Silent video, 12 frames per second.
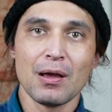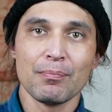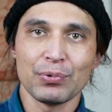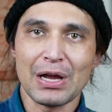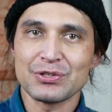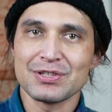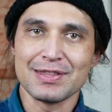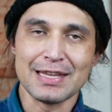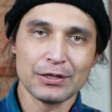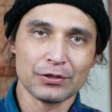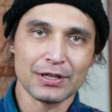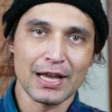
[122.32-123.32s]
browsing the
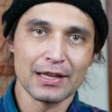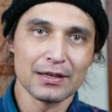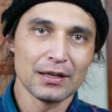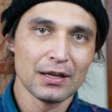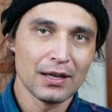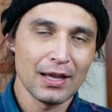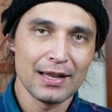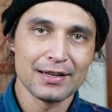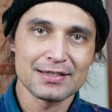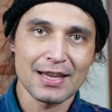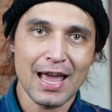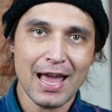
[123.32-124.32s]
internet, and
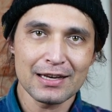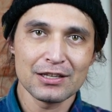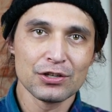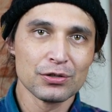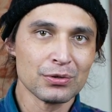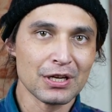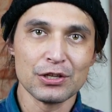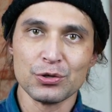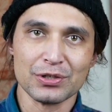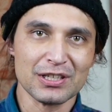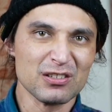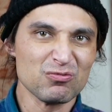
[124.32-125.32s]
as a head
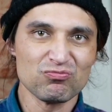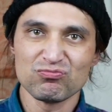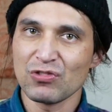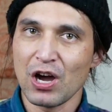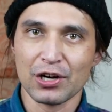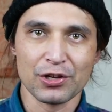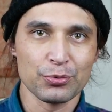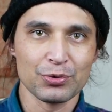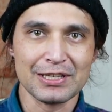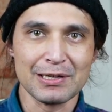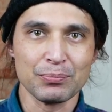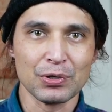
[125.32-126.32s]
unit on a
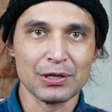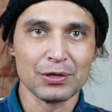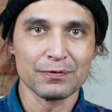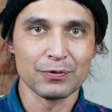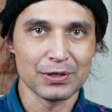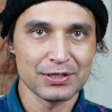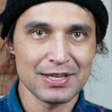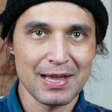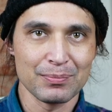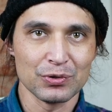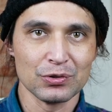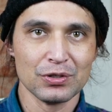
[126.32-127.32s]
3D printer, for
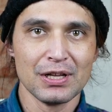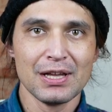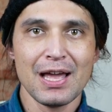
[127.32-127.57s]
example.